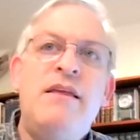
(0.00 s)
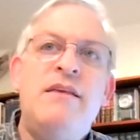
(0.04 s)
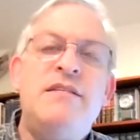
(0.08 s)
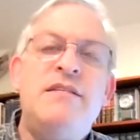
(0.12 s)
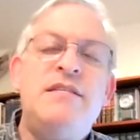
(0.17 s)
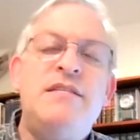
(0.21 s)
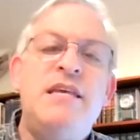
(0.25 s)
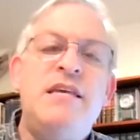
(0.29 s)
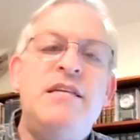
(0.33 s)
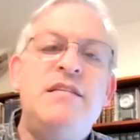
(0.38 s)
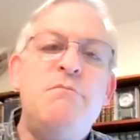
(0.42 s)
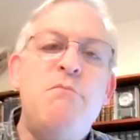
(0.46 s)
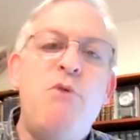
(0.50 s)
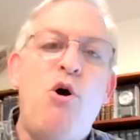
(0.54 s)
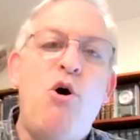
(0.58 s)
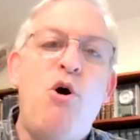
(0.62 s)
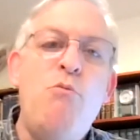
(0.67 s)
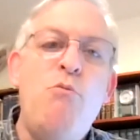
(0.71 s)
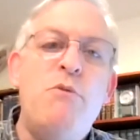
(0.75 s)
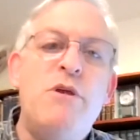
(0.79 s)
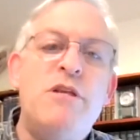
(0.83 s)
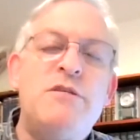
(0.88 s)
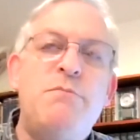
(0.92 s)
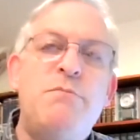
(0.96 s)
is these
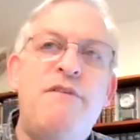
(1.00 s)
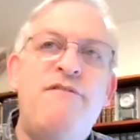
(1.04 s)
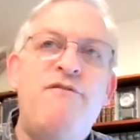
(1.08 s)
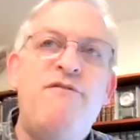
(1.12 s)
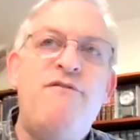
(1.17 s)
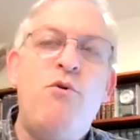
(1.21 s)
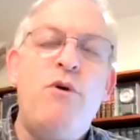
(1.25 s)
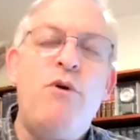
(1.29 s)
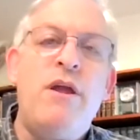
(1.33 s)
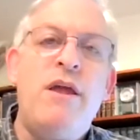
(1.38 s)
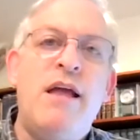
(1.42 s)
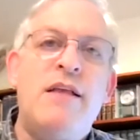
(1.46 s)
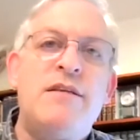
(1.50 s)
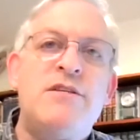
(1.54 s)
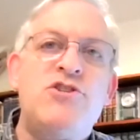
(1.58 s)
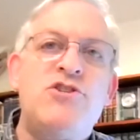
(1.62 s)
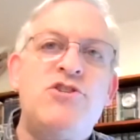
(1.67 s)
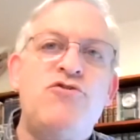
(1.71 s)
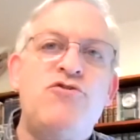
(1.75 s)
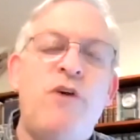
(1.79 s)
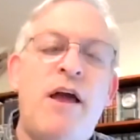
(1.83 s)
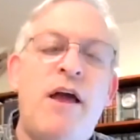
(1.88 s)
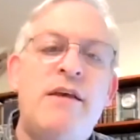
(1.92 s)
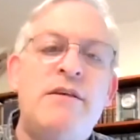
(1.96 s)
moments before he
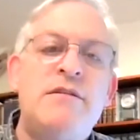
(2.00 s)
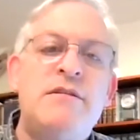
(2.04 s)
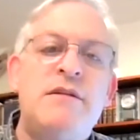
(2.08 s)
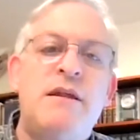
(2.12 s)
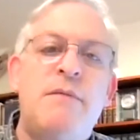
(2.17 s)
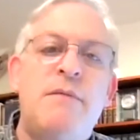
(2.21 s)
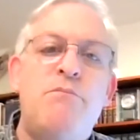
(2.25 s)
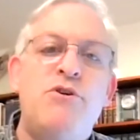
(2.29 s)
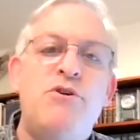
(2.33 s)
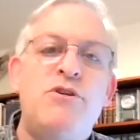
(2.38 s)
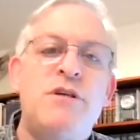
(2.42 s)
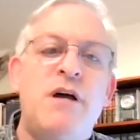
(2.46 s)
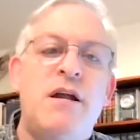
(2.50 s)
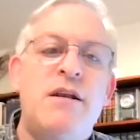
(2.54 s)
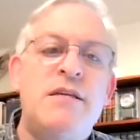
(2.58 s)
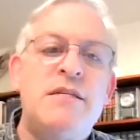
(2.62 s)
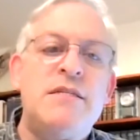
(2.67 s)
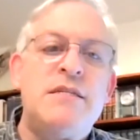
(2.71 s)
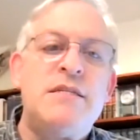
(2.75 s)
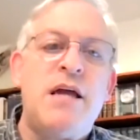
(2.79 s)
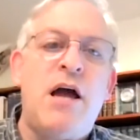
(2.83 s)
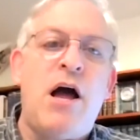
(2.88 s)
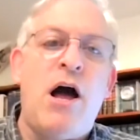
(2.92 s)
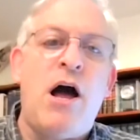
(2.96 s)
gets dressed and puts
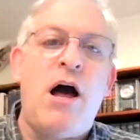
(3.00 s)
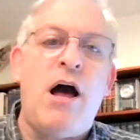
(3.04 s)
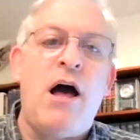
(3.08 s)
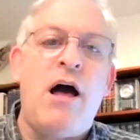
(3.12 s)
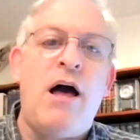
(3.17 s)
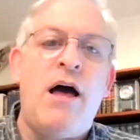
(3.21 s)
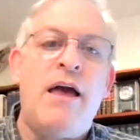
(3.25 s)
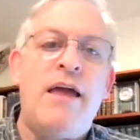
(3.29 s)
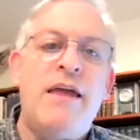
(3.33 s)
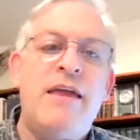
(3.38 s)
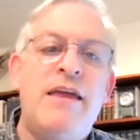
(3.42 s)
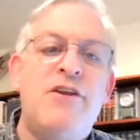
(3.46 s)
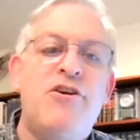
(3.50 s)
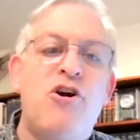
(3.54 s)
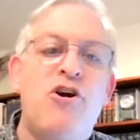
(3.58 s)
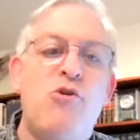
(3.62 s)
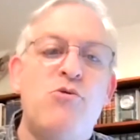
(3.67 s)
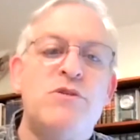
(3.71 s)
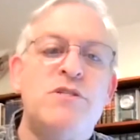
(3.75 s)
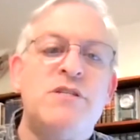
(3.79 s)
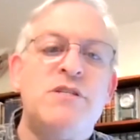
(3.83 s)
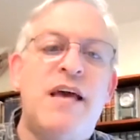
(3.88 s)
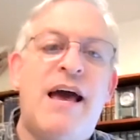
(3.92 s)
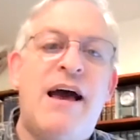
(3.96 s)
on his tie and
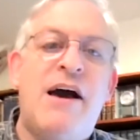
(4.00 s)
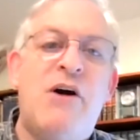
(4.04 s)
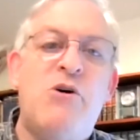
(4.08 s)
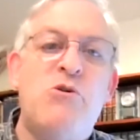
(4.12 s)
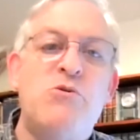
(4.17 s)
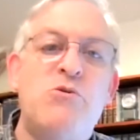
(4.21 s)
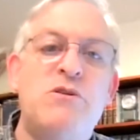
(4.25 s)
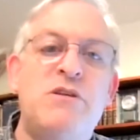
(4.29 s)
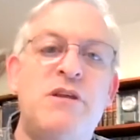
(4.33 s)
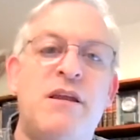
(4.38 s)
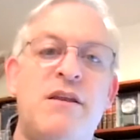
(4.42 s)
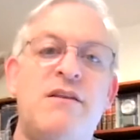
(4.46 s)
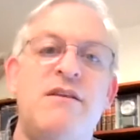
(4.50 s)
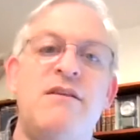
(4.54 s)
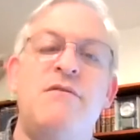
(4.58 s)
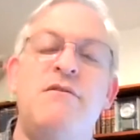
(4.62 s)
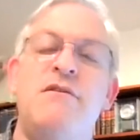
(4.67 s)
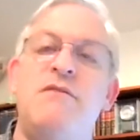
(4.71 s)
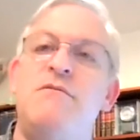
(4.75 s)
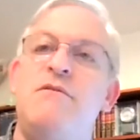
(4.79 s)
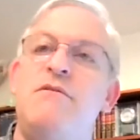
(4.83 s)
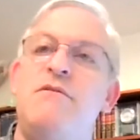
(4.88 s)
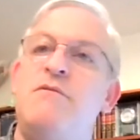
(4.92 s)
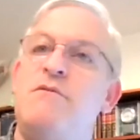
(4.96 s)
goes out
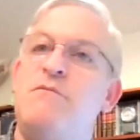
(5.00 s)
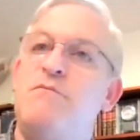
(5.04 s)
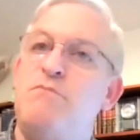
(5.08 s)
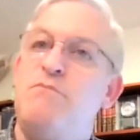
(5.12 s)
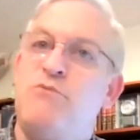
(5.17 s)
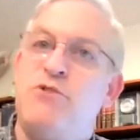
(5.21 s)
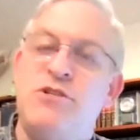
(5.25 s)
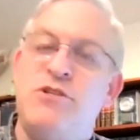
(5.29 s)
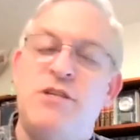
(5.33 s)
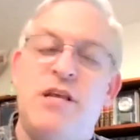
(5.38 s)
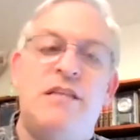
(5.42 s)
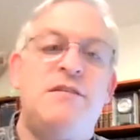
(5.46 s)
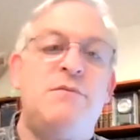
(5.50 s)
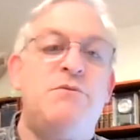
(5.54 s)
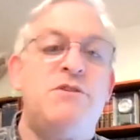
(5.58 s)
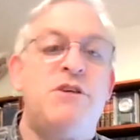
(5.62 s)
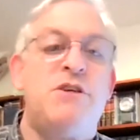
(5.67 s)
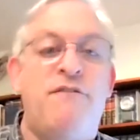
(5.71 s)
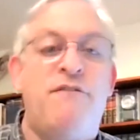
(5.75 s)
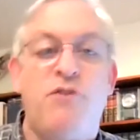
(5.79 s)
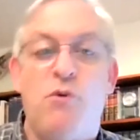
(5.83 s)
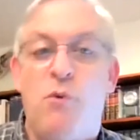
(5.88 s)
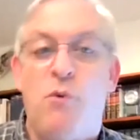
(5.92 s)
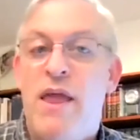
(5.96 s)
and presents
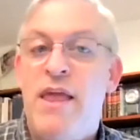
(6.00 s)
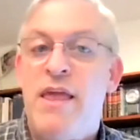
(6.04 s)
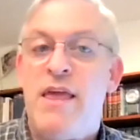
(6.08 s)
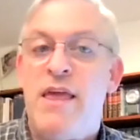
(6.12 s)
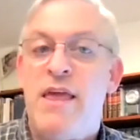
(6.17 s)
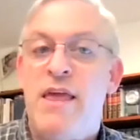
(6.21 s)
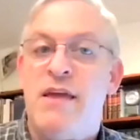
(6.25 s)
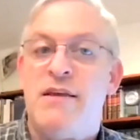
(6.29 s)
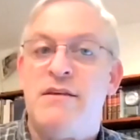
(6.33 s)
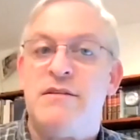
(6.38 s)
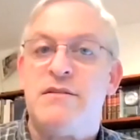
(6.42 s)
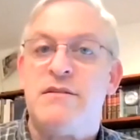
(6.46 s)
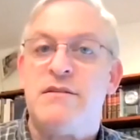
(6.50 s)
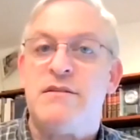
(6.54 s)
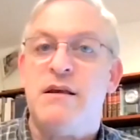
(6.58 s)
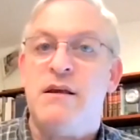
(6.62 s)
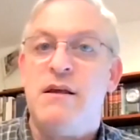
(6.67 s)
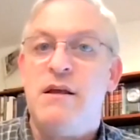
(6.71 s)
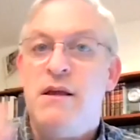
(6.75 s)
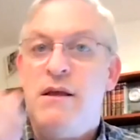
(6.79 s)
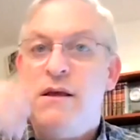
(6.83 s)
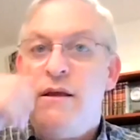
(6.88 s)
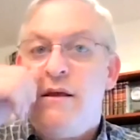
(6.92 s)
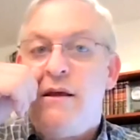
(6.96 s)
himself the way he is,